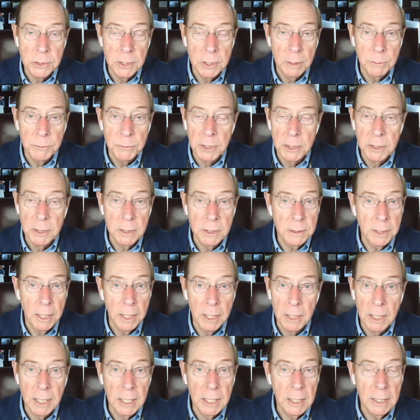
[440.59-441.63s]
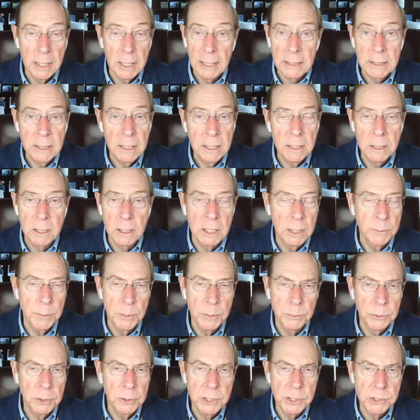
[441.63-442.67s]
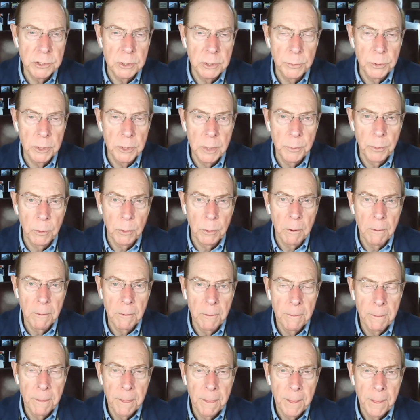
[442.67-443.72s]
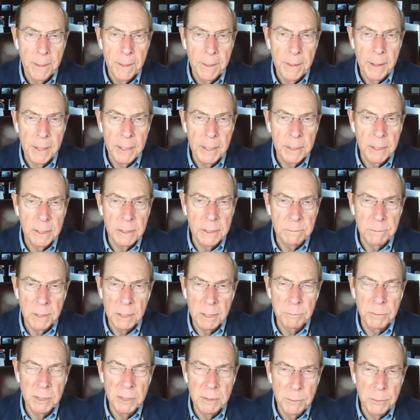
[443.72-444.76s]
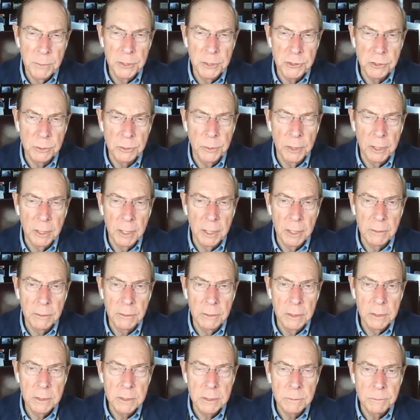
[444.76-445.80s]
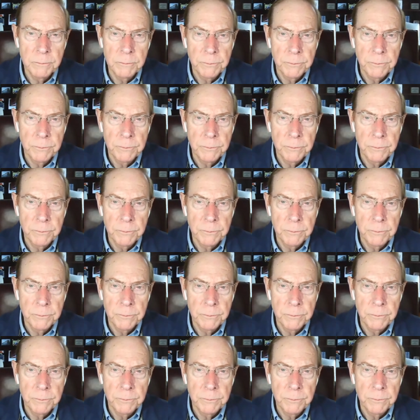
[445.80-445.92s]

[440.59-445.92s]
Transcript: And I'm thinking, I, I, can't get up and preach to people and, and, and be miserable like this.